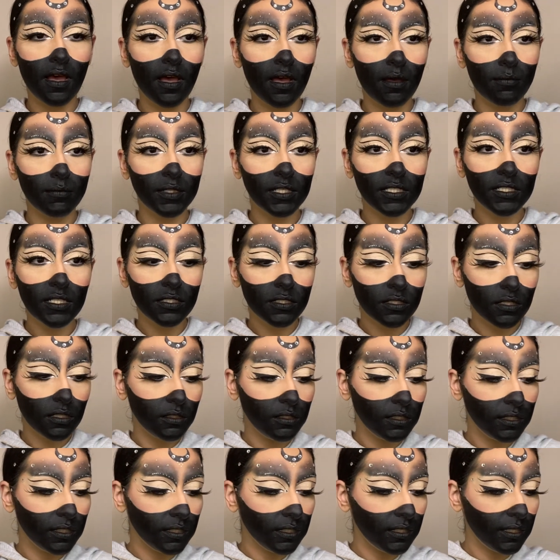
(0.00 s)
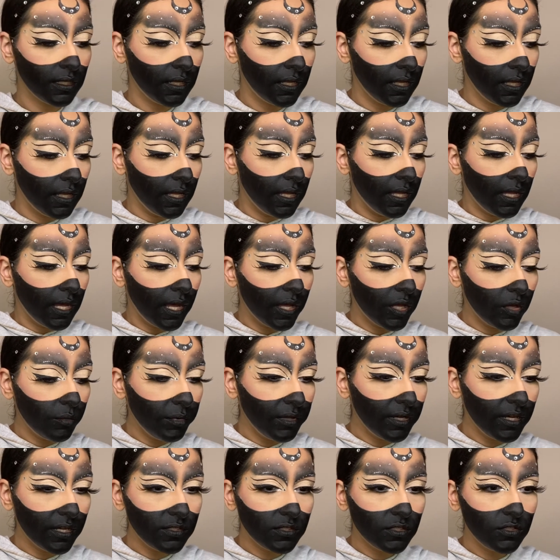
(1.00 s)
This is the look. I hope you
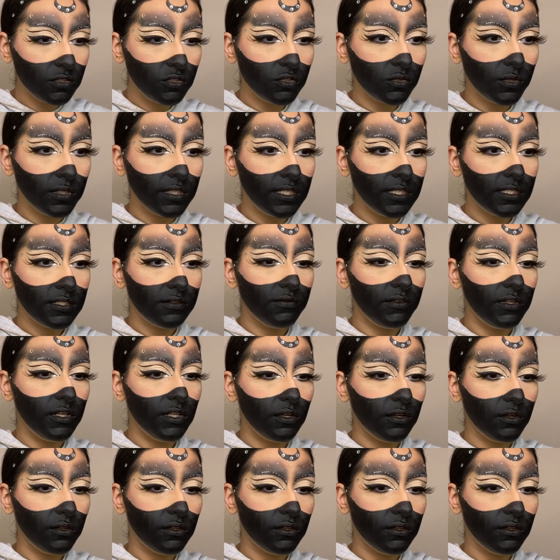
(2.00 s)
guys enjoyed this video.